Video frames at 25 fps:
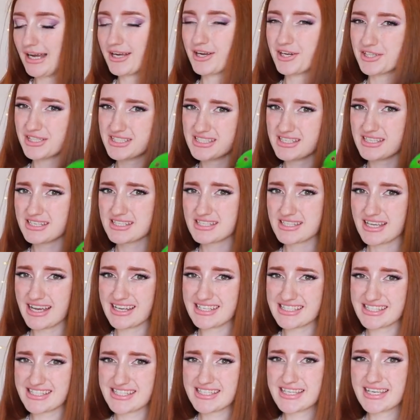I got this in a
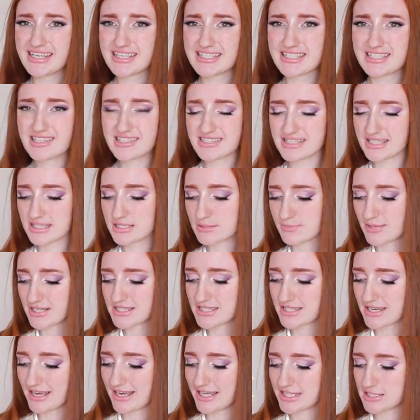size six because that's
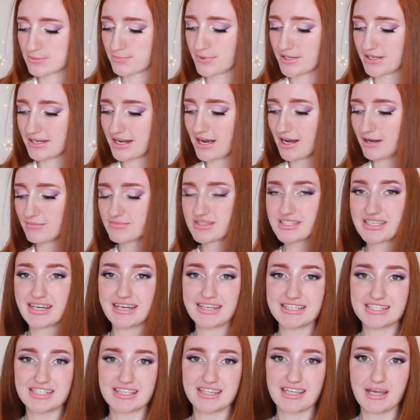my size, but now I'm
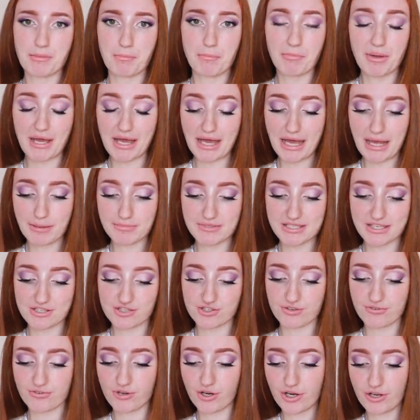starting to think perhaps I
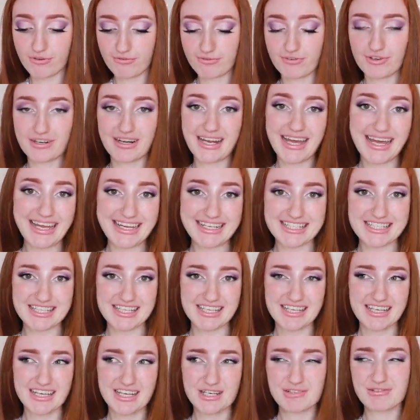should have gone for an eight
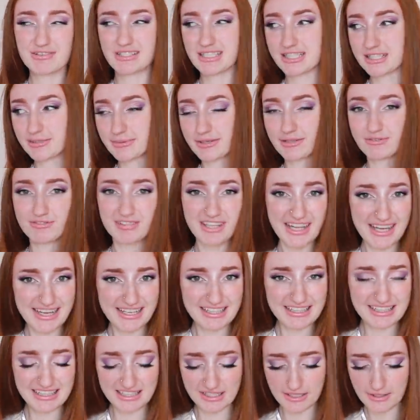for a little bit of
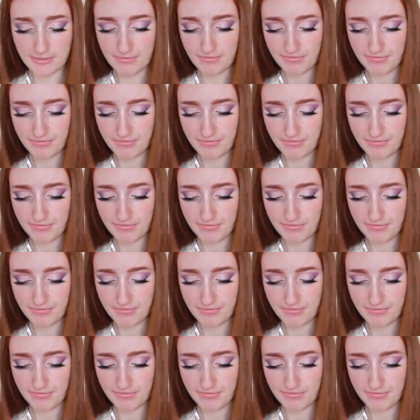length.